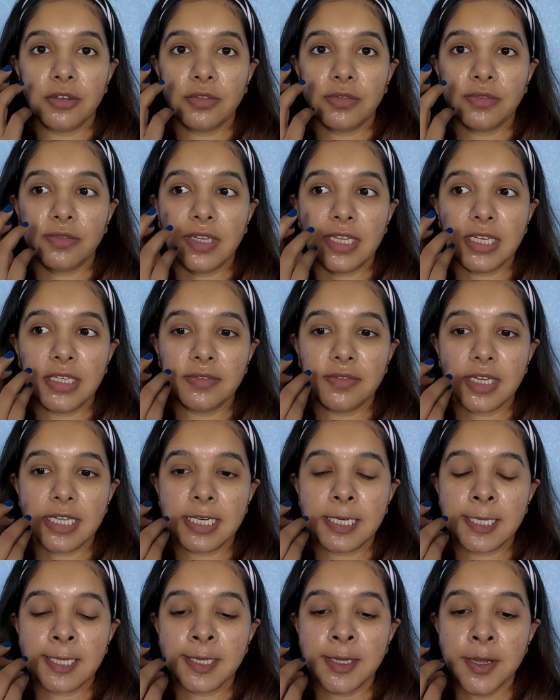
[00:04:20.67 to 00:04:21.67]

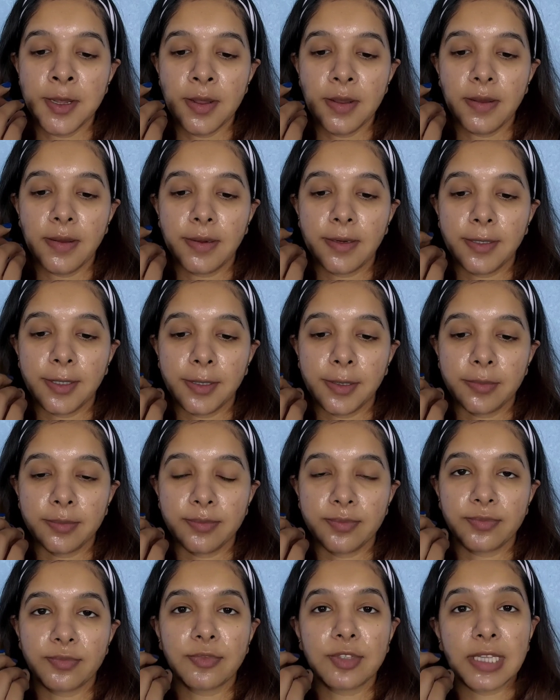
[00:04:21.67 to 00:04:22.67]
very
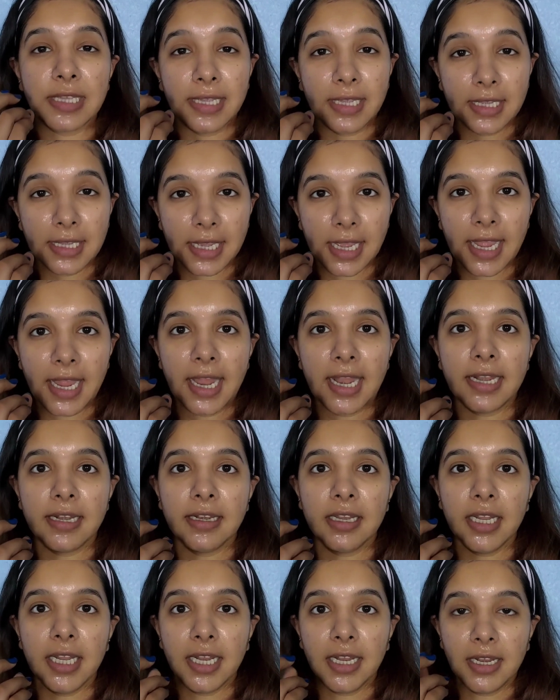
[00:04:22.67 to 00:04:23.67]
thick,
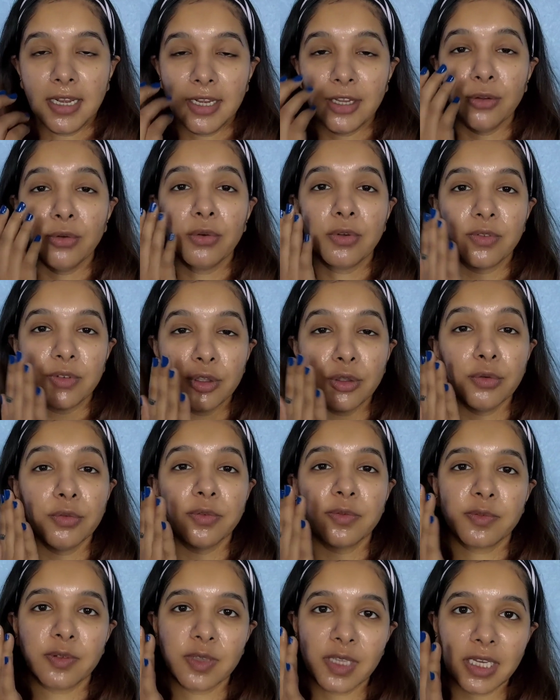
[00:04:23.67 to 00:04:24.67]
and you
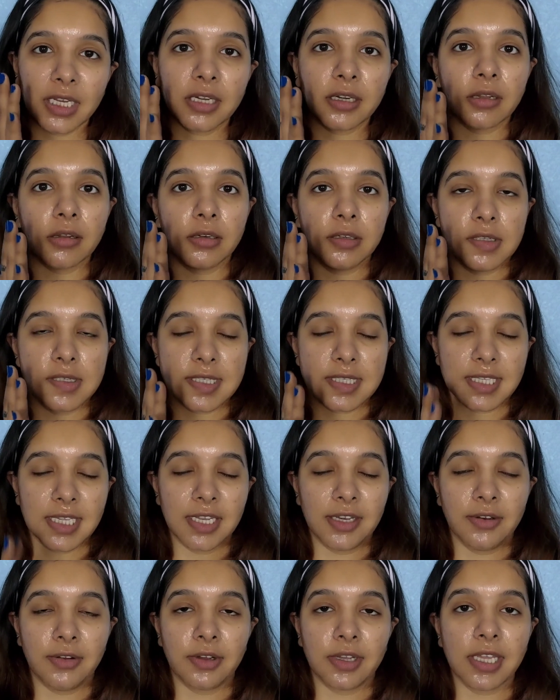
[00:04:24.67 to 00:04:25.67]
feel it on your
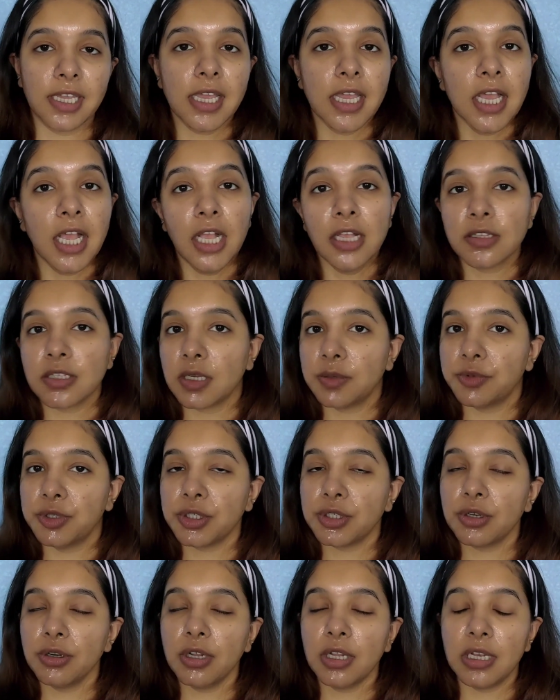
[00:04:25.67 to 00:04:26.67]
skin. Okay, so I'm
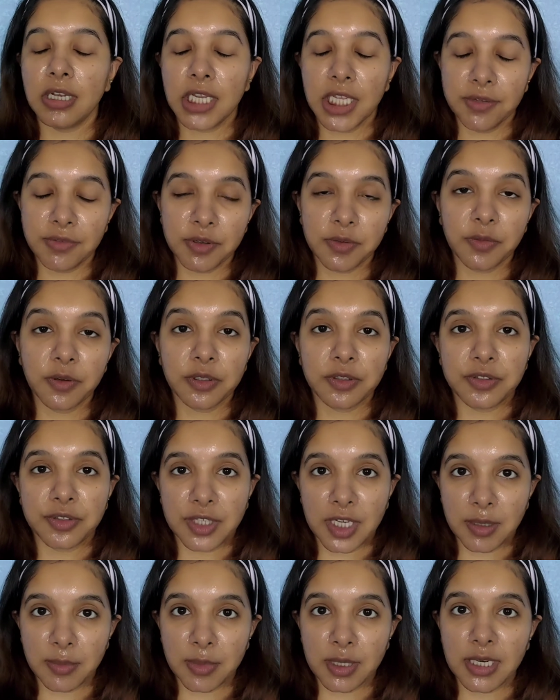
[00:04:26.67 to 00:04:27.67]
just gonna leave it for
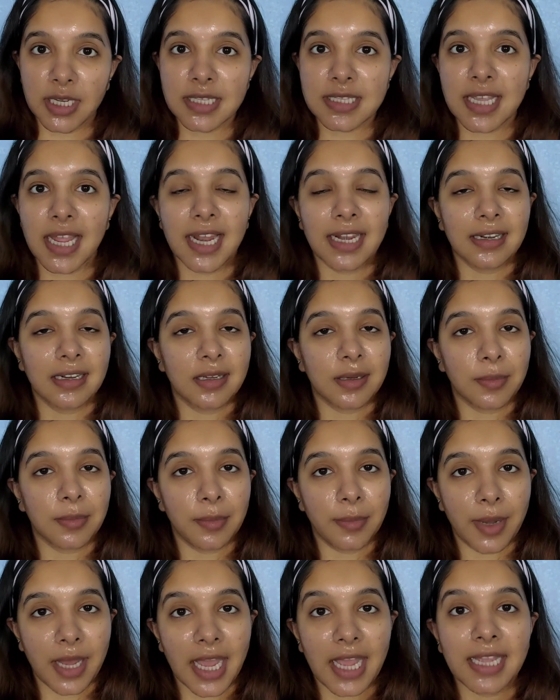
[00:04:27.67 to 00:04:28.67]
3 minutes and
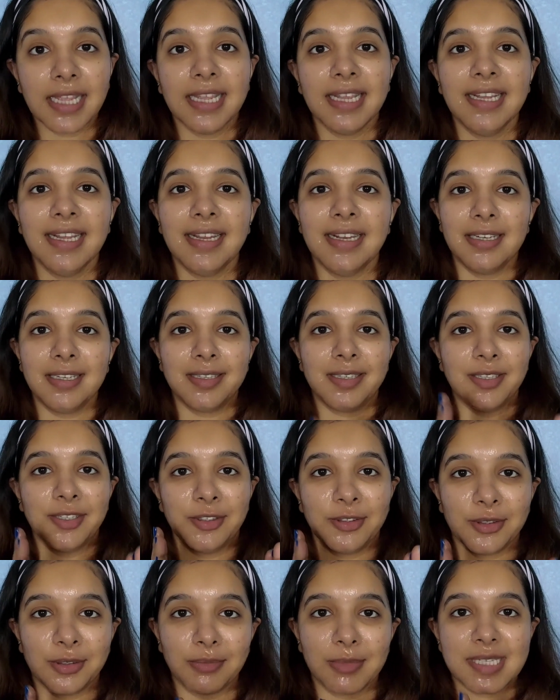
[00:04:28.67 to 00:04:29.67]
come back and
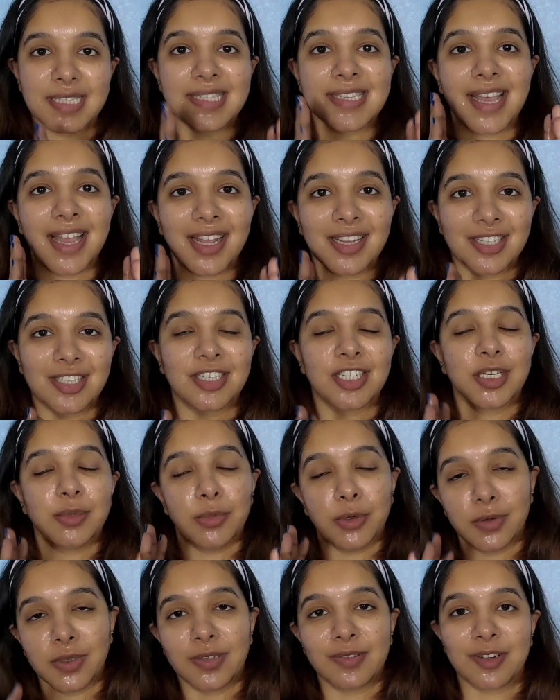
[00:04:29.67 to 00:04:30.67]
massage and
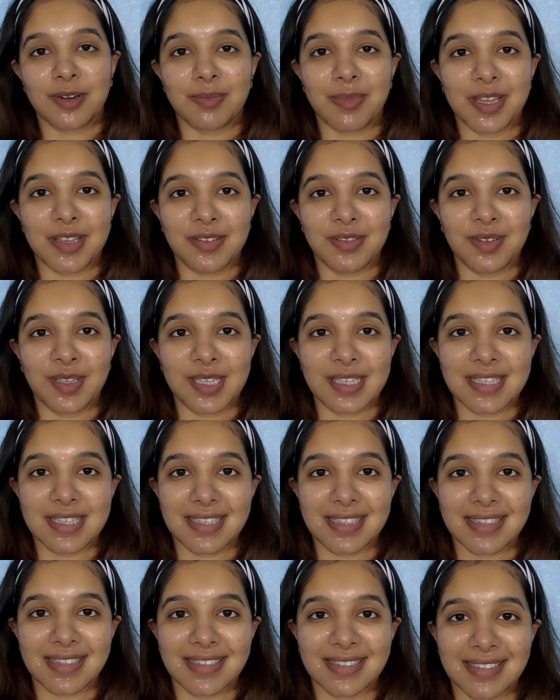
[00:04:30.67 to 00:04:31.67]
remove it from my face.
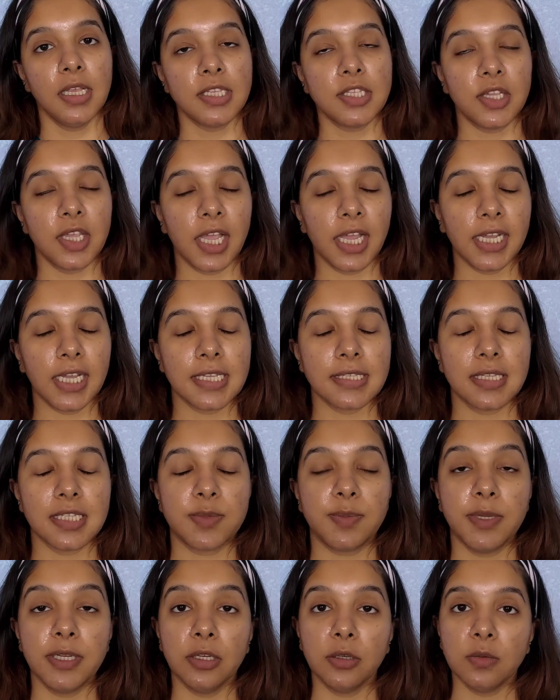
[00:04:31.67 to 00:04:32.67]
So yeah guys,
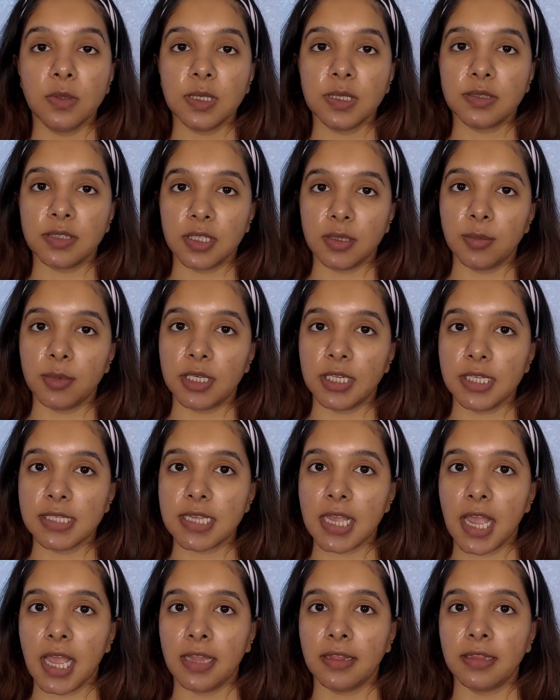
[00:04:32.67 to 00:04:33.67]
it's been over 3
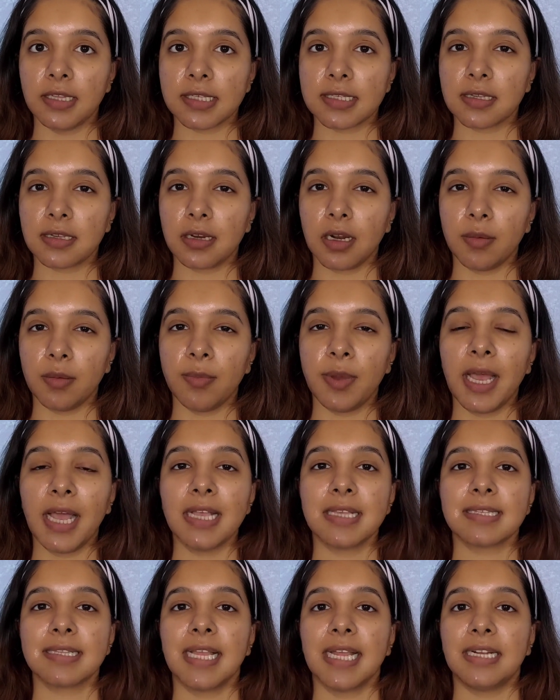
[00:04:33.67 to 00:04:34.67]
minutes and the scrub
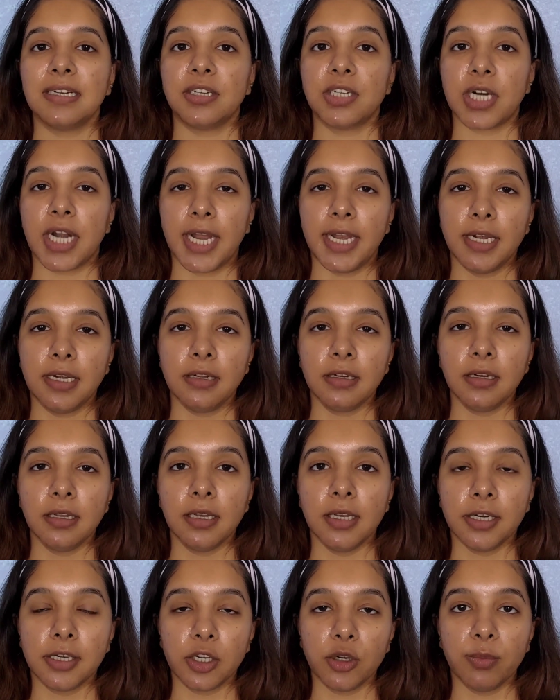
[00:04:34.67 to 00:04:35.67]
has like dried a
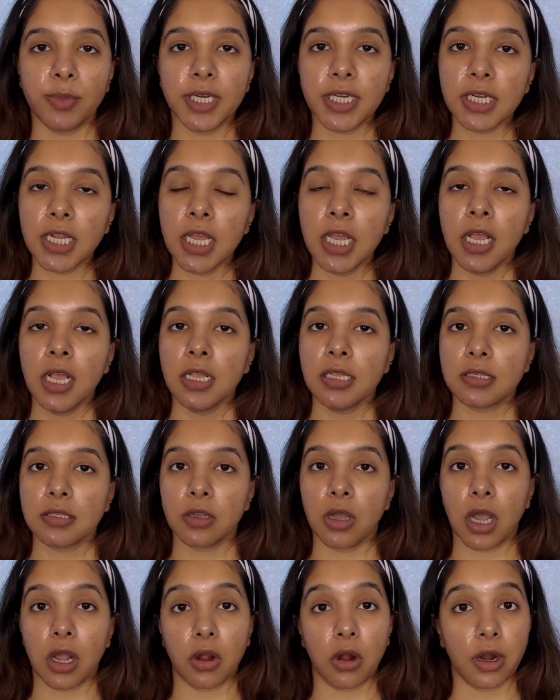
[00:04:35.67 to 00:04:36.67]
little bit.
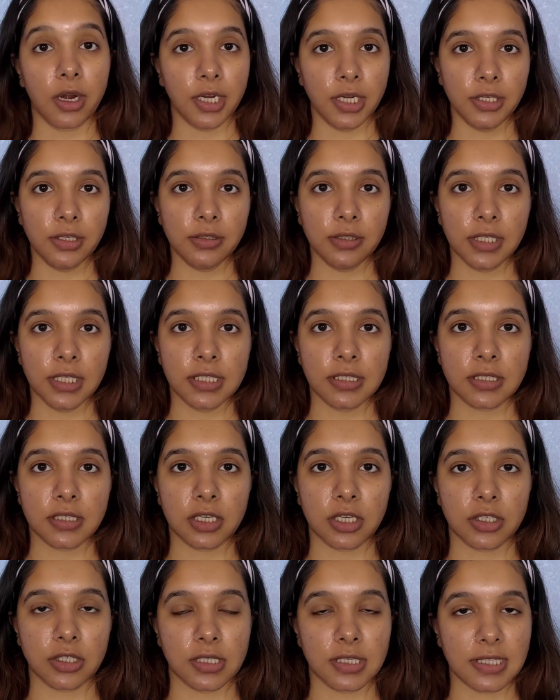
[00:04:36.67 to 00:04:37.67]
So according to the
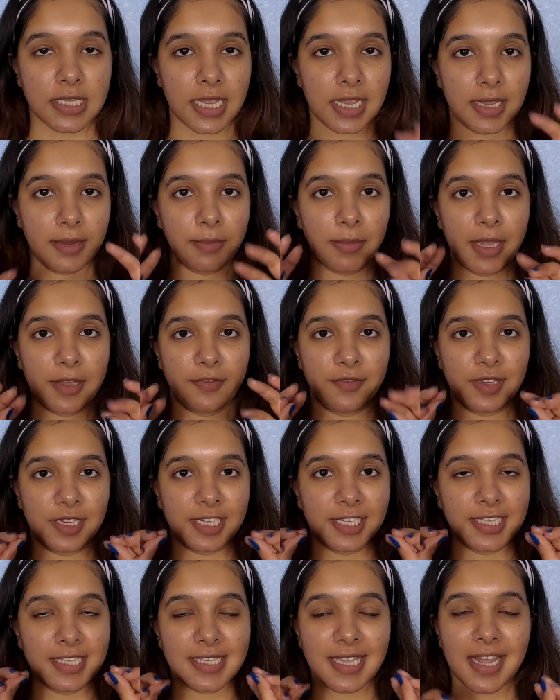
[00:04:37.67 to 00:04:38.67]
instructions, my
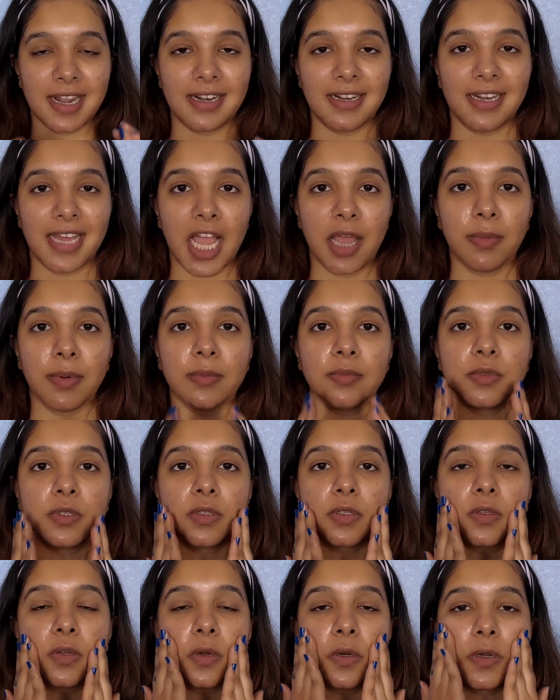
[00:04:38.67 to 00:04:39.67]
fingers are damp. I'm
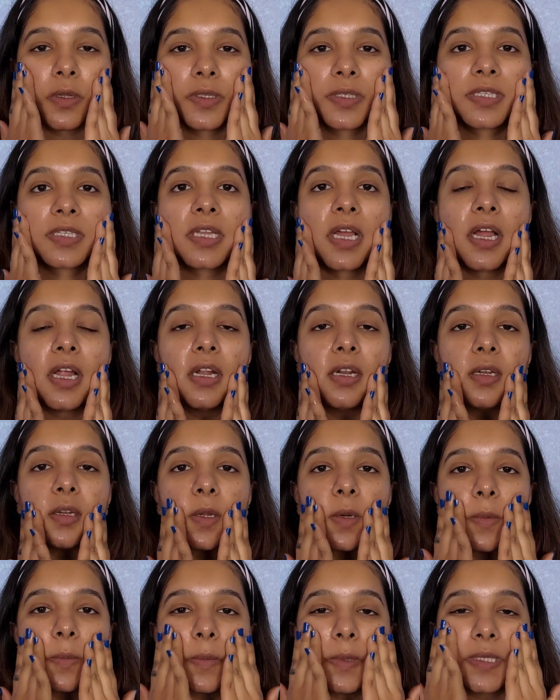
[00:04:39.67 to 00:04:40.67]
just gonna
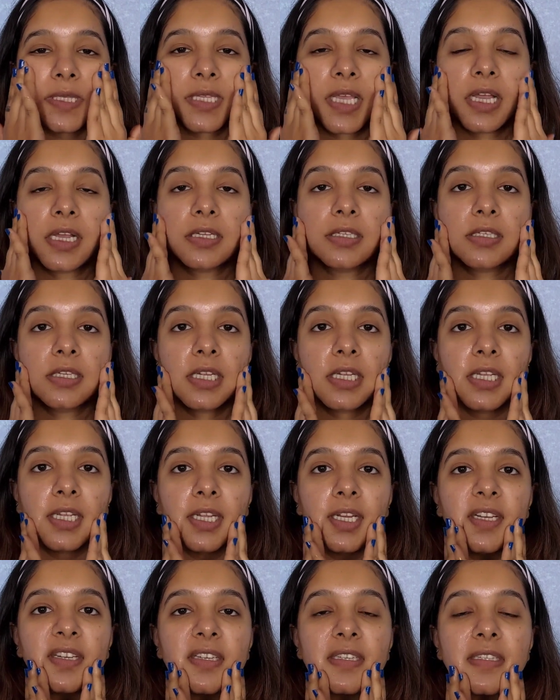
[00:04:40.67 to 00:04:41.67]
start massaging it